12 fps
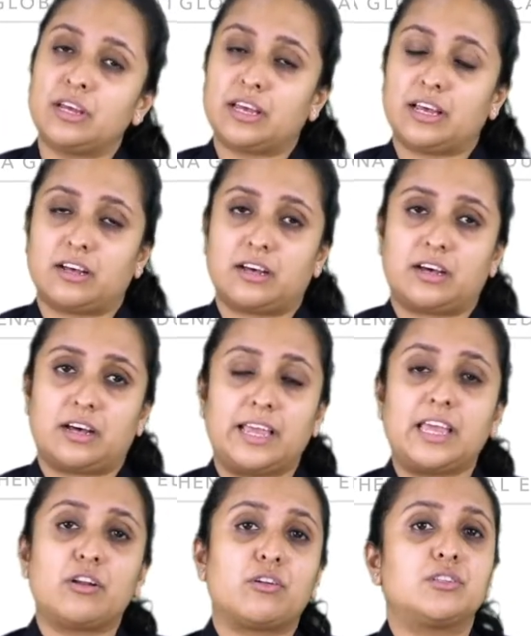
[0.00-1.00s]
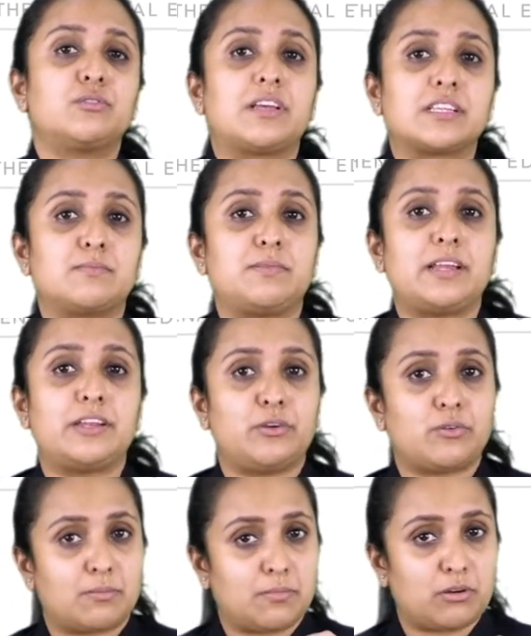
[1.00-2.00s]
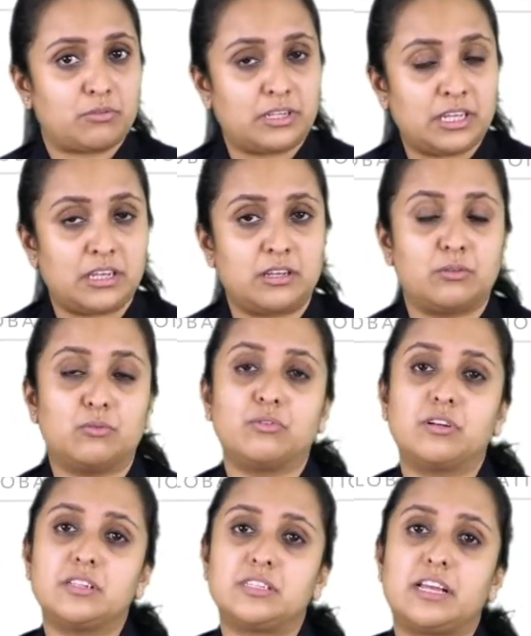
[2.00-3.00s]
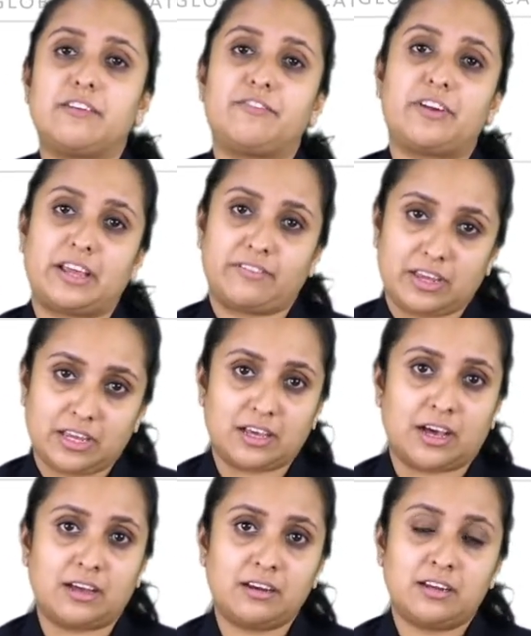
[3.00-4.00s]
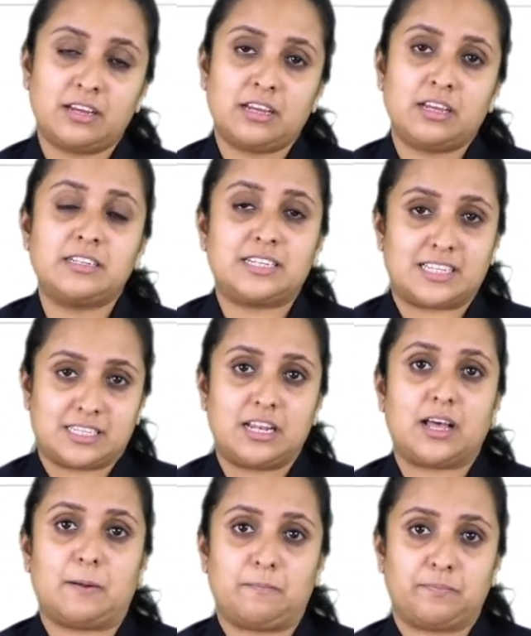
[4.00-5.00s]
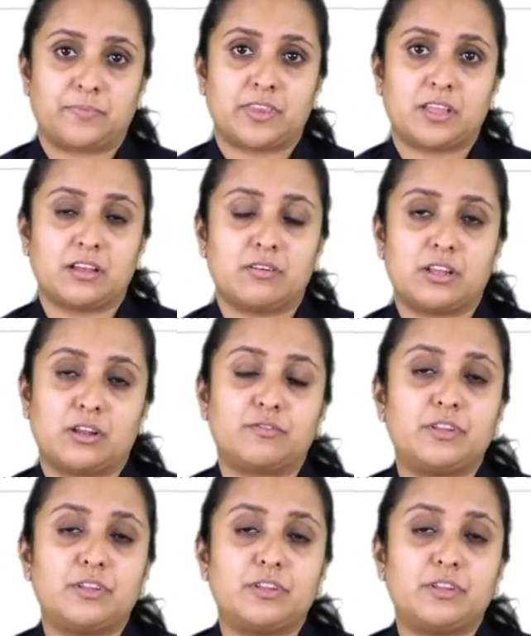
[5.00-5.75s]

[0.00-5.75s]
I can also explain you about the Google self-driving car. Tesla, one of